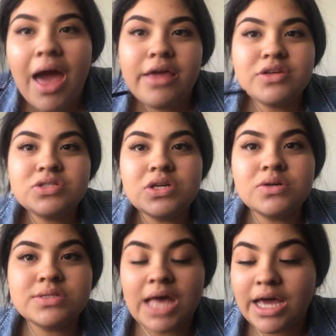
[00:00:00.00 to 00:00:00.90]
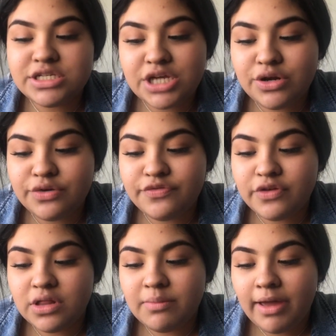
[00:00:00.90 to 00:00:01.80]
I used to use eyeshadow to
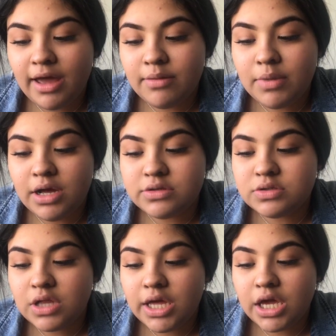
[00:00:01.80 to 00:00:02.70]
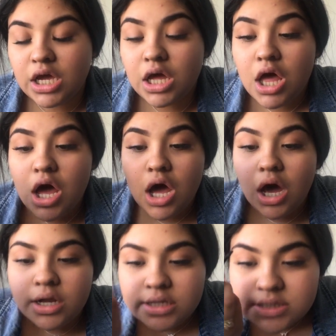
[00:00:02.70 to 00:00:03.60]
fill in my eyebrows, so
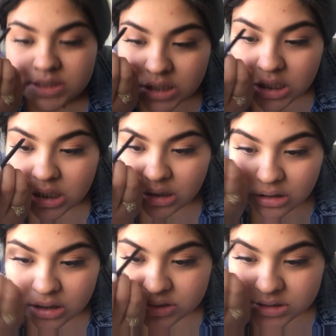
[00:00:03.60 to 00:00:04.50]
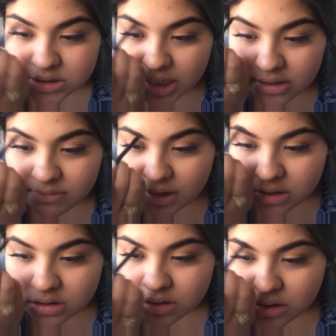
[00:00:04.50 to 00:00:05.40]
honestly, this is kind of
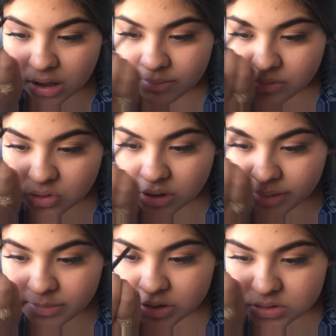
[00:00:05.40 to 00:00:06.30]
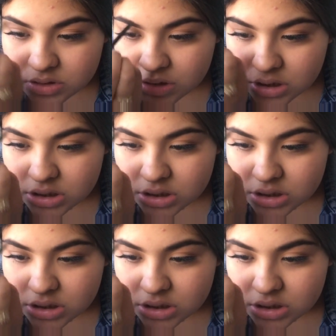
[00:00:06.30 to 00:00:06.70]
I'm used to